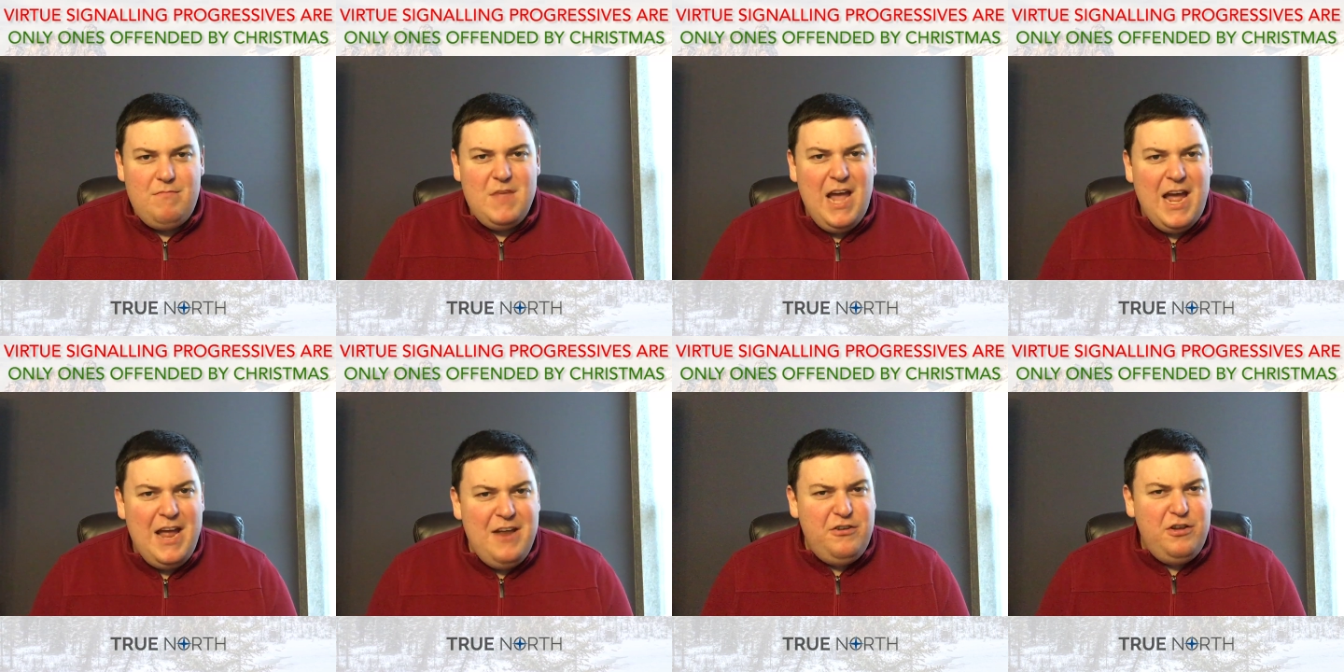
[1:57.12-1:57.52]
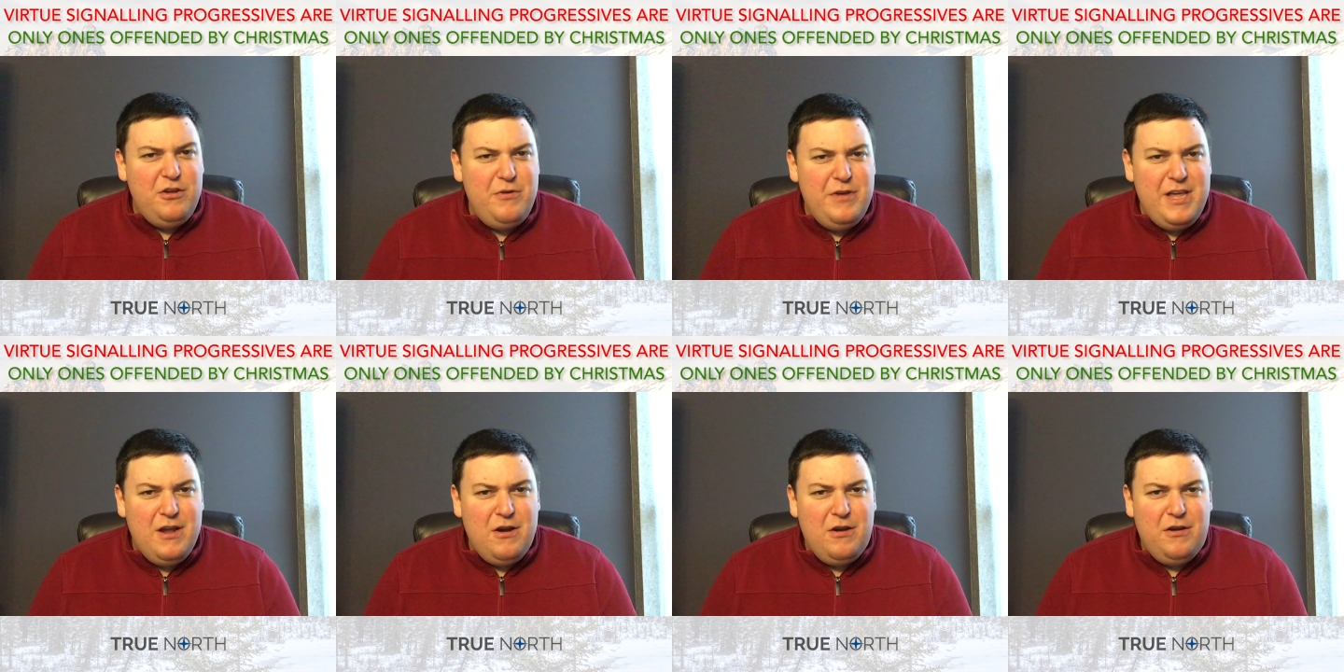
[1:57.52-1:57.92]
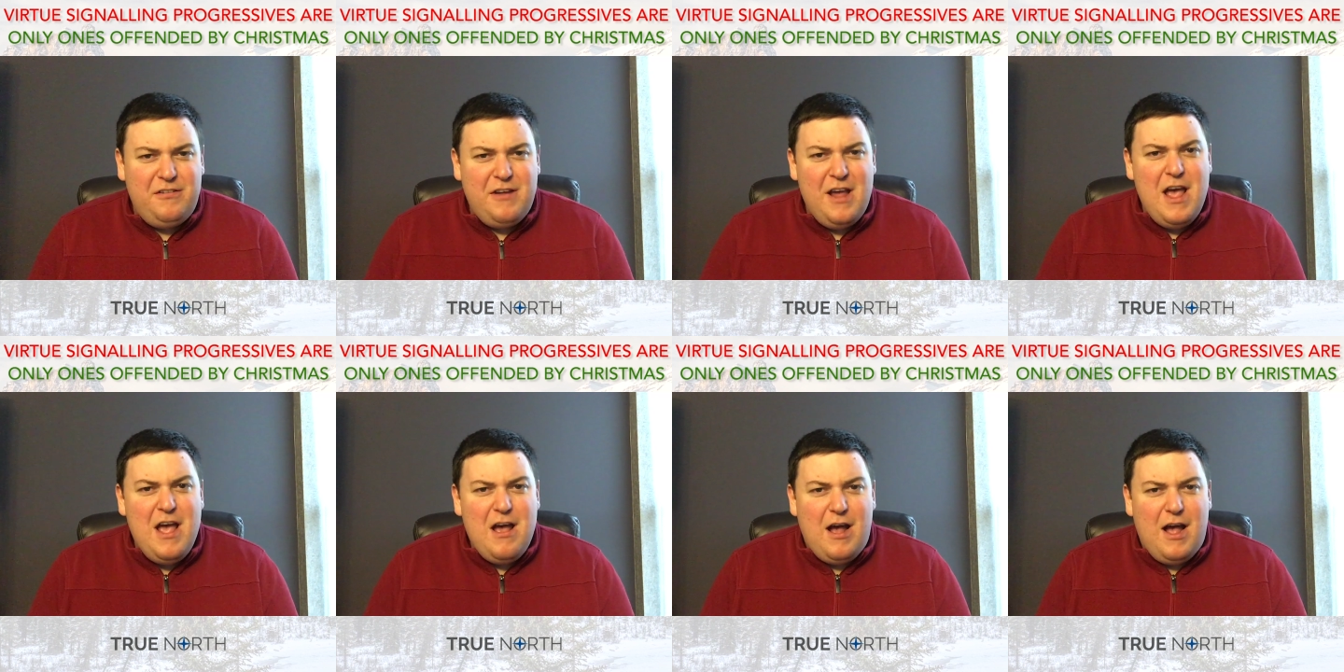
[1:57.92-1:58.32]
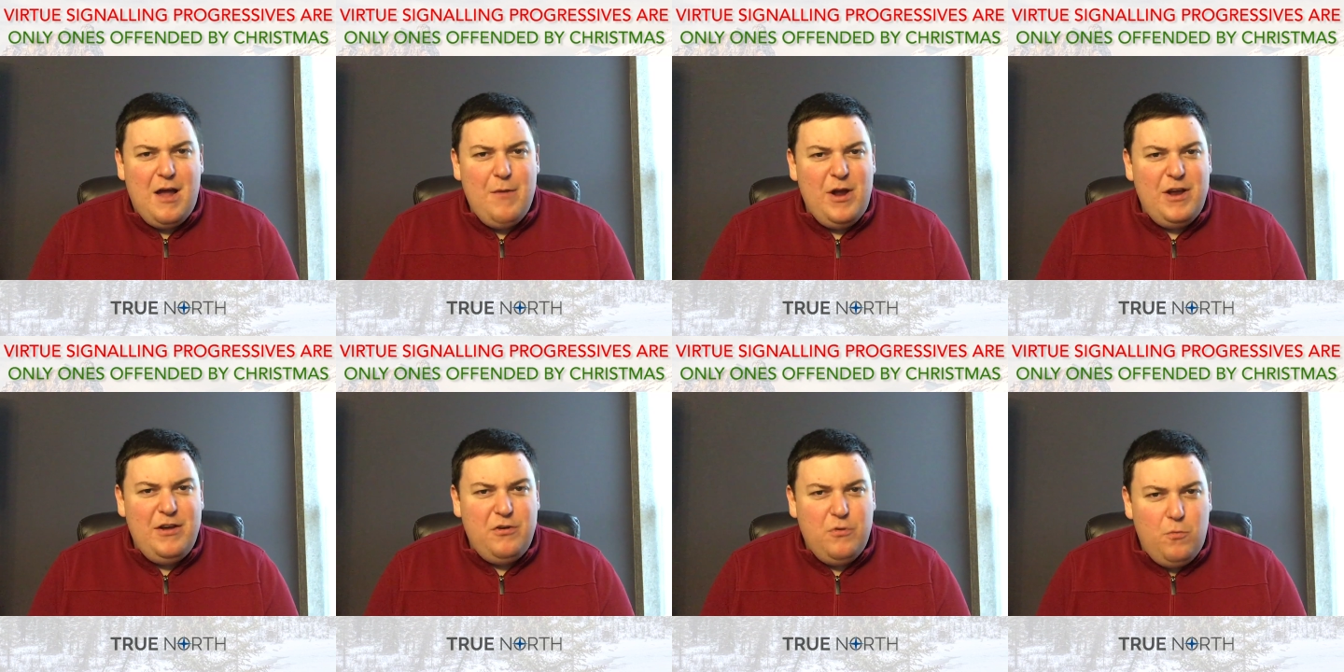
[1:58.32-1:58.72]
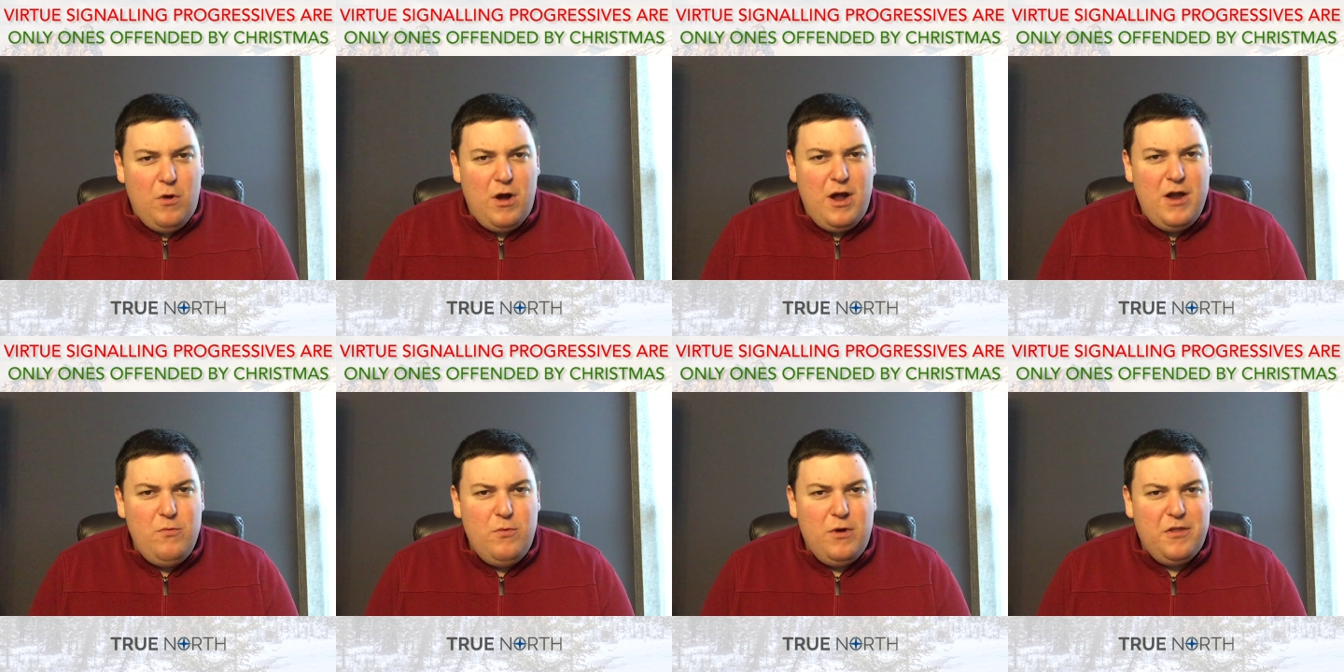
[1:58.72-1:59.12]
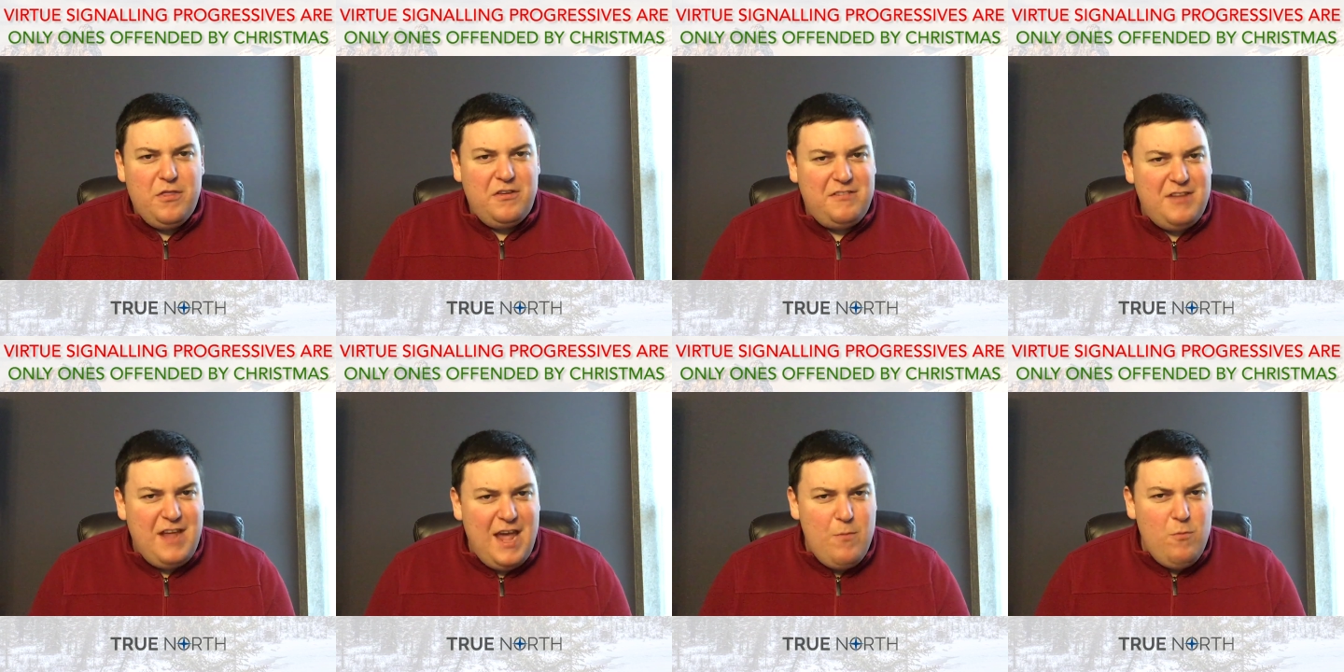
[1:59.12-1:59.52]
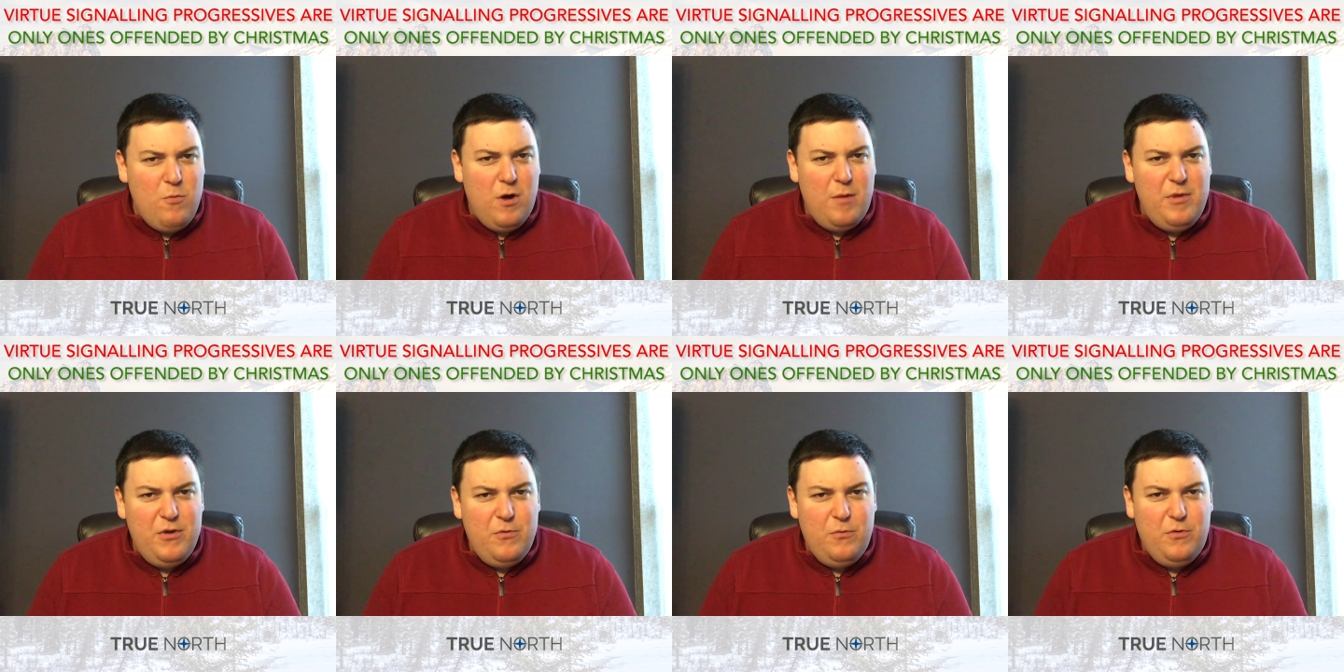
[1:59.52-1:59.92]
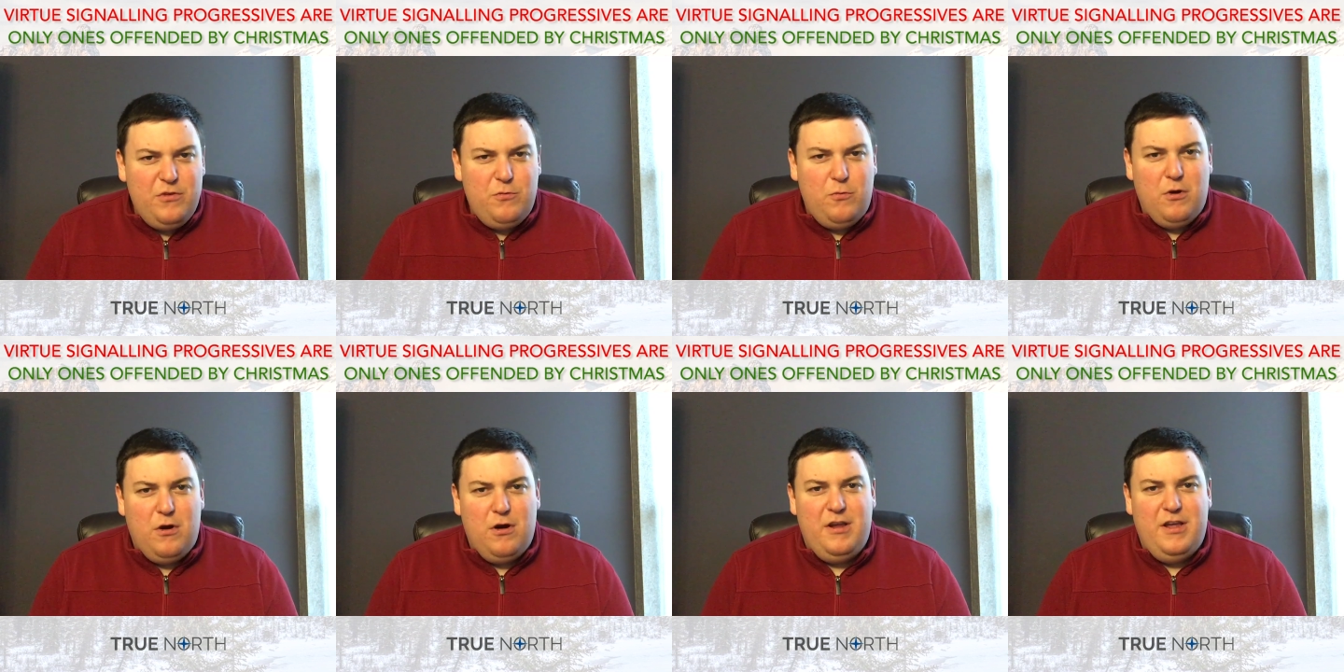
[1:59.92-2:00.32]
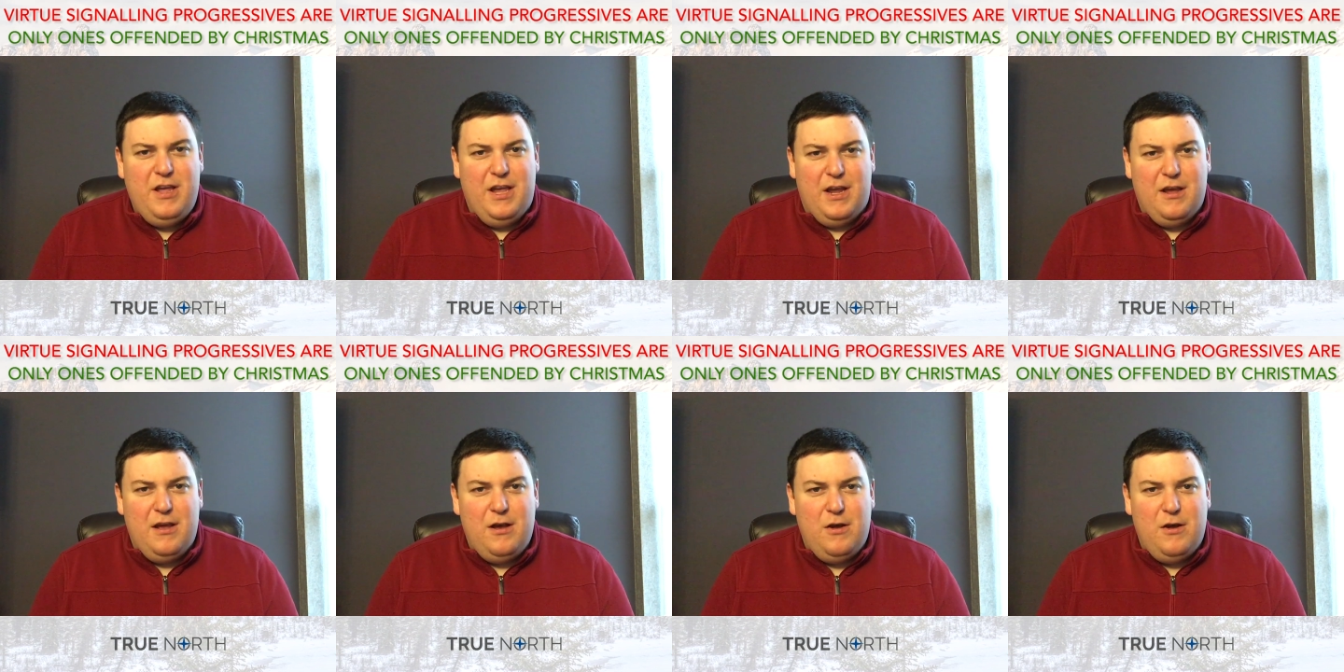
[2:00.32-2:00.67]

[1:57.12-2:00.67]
And two years, I went to one where the same woman was working,